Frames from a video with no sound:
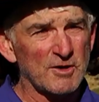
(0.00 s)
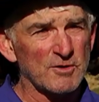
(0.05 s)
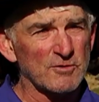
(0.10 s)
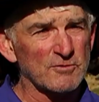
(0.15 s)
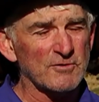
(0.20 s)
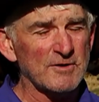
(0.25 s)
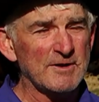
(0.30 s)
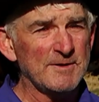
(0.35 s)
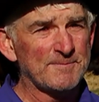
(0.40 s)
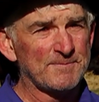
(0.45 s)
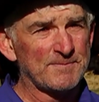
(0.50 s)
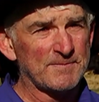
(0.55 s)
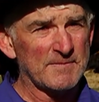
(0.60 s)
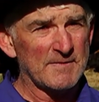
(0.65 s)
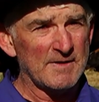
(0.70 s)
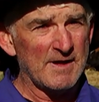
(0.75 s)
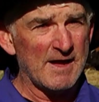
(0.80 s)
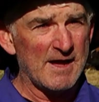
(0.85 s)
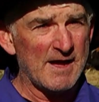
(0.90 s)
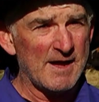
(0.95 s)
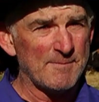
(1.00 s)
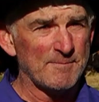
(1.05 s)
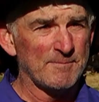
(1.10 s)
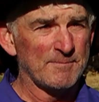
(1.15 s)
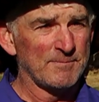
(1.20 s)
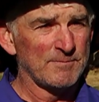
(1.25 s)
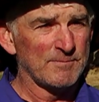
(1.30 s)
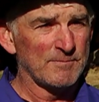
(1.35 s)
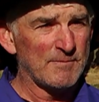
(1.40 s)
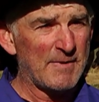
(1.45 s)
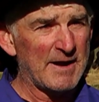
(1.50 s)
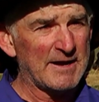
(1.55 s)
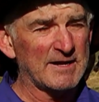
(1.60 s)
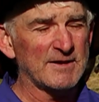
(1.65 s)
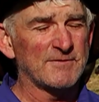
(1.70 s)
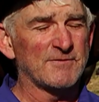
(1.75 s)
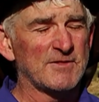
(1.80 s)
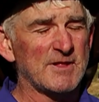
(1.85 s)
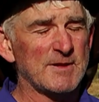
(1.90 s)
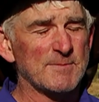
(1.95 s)
Territory, um,
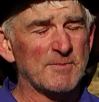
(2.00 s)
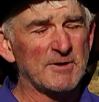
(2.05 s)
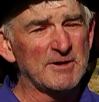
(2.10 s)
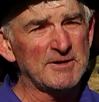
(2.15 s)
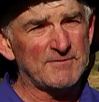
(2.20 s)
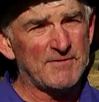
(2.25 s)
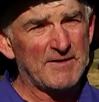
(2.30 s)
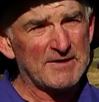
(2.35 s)
mainly for their meat